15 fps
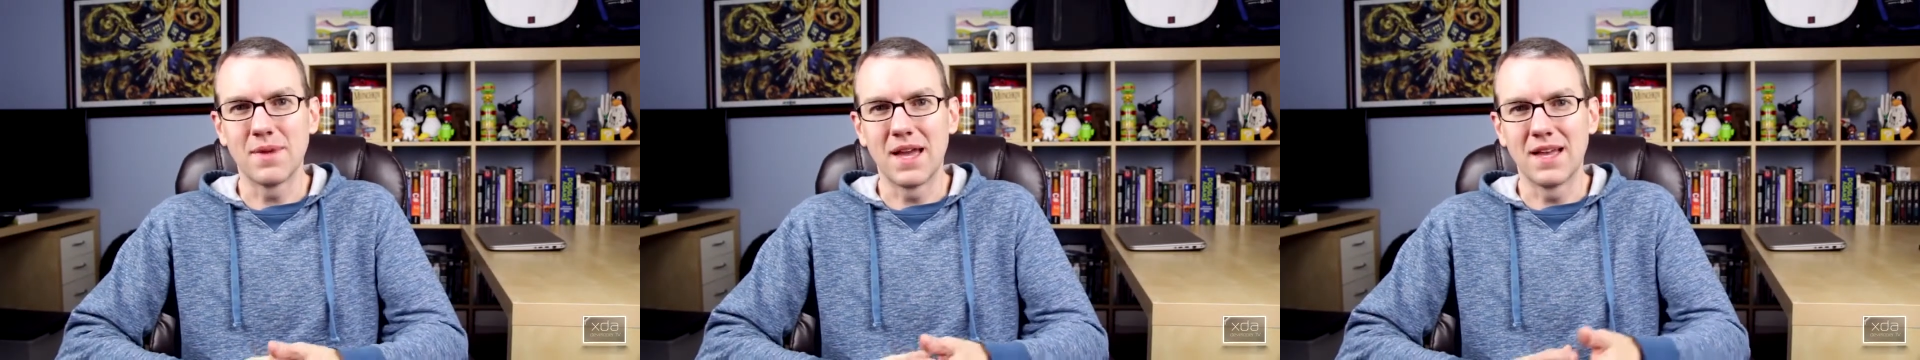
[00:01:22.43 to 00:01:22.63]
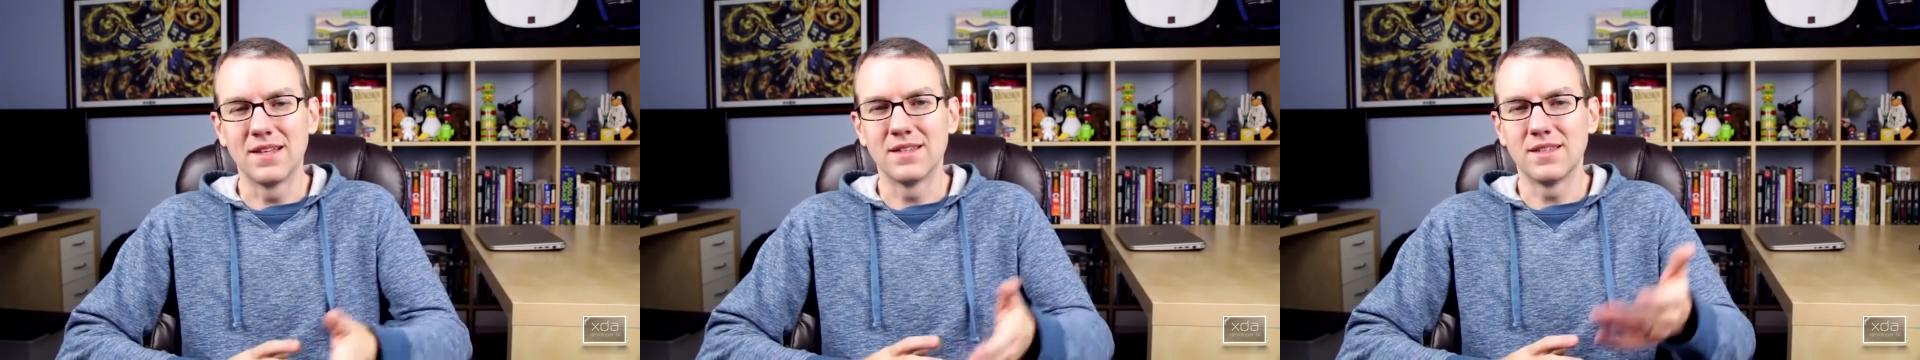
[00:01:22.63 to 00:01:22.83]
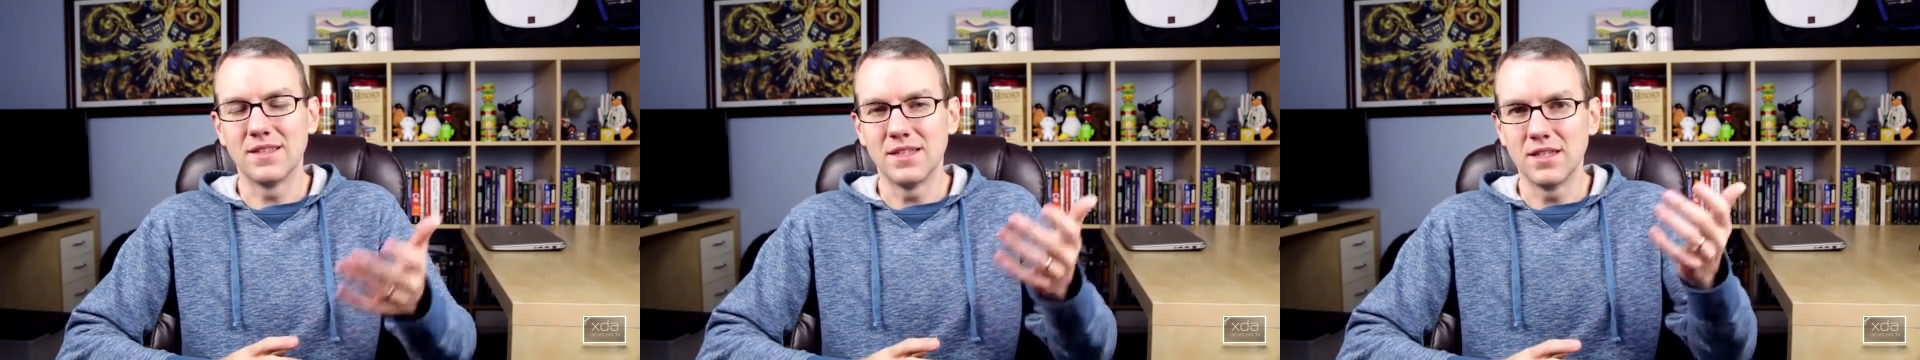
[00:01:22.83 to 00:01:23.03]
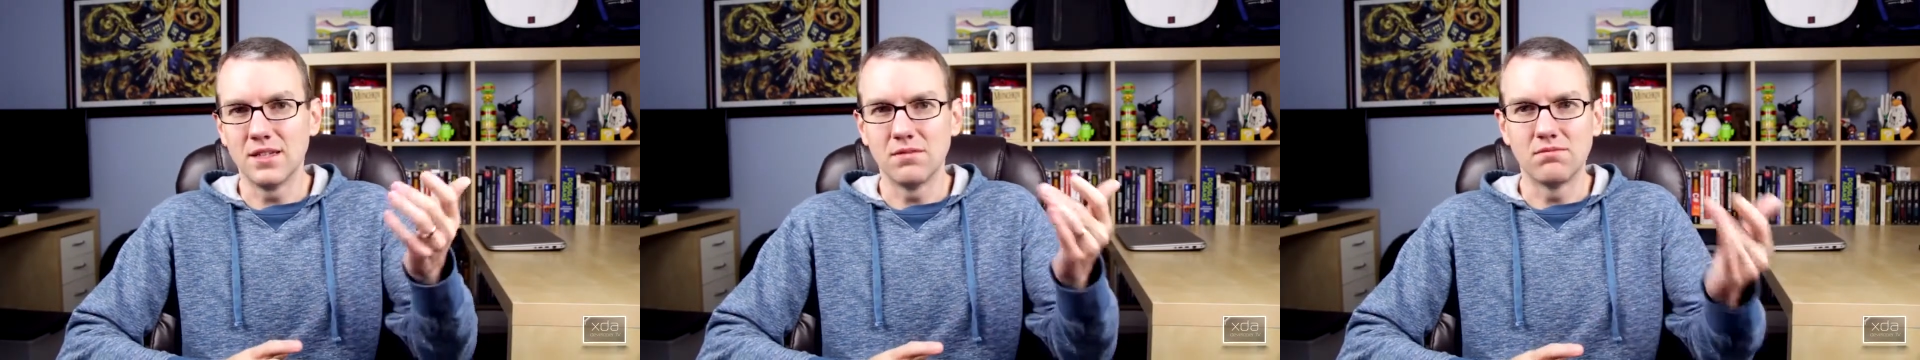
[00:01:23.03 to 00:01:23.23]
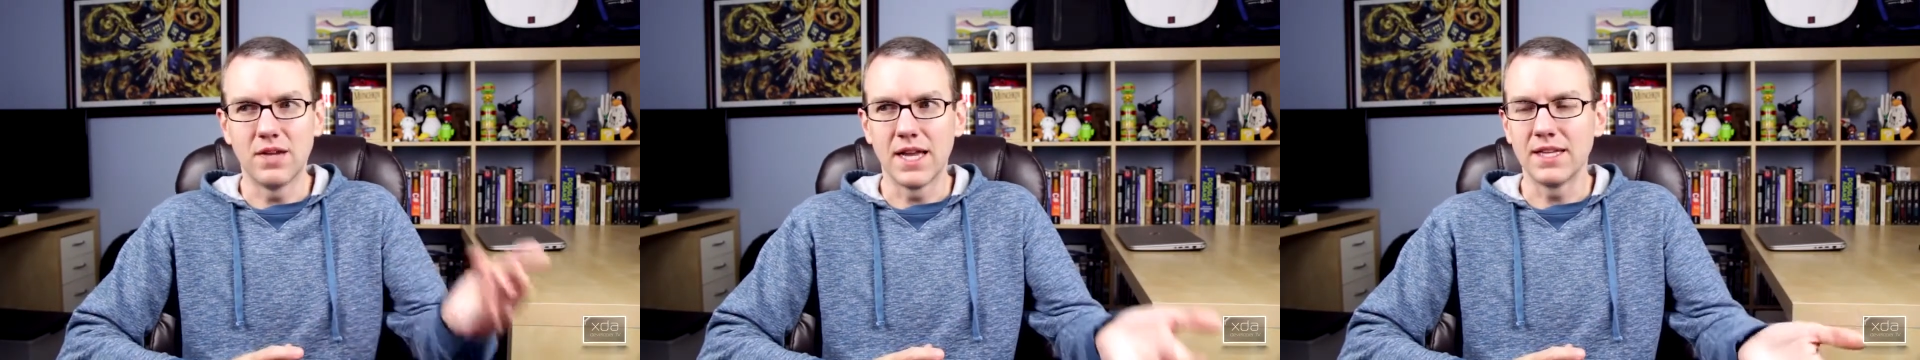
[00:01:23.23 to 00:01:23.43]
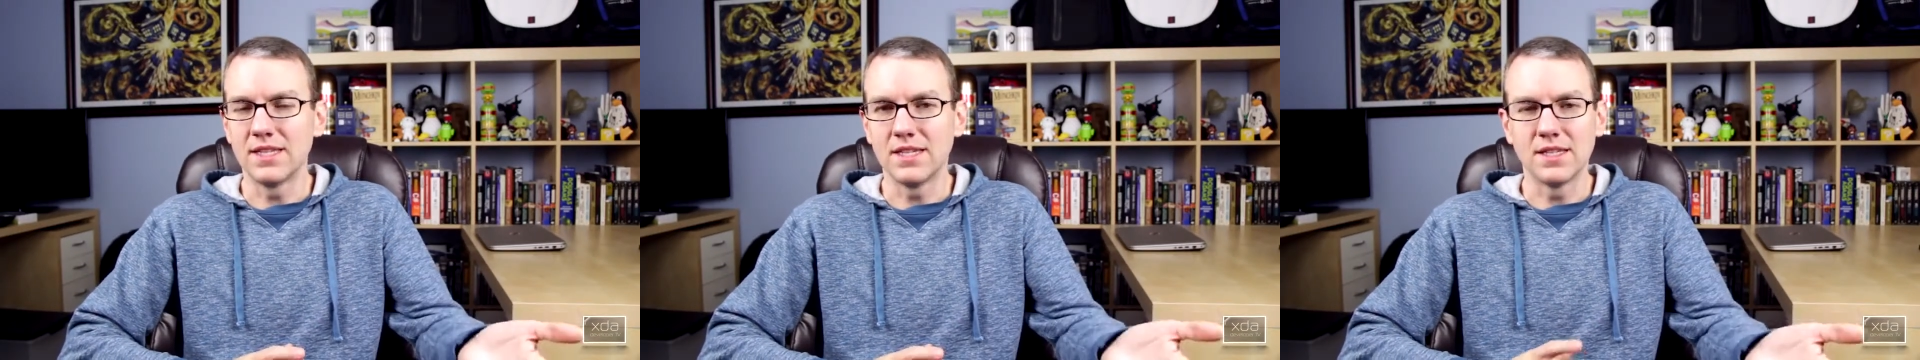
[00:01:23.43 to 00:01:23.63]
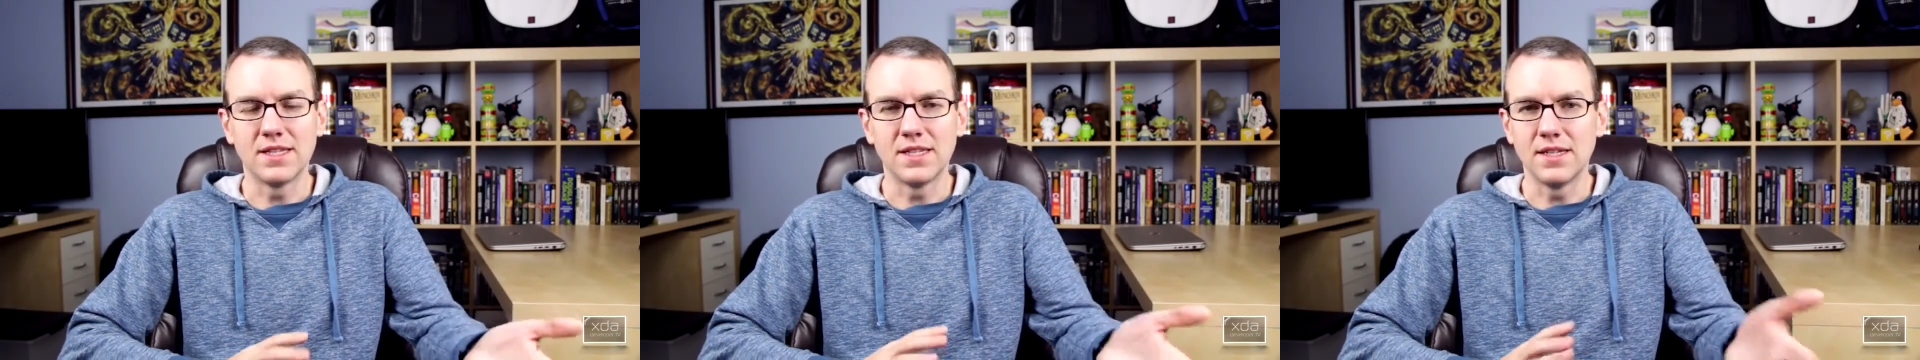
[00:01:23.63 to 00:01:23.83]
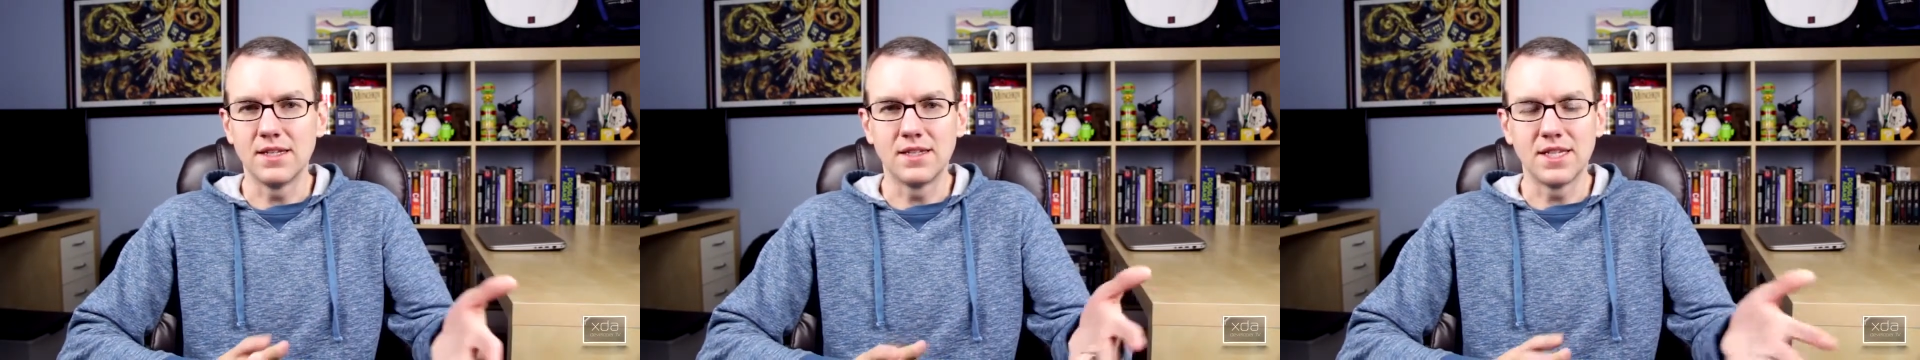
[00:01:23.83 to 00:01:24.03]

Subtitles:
as the AT&T,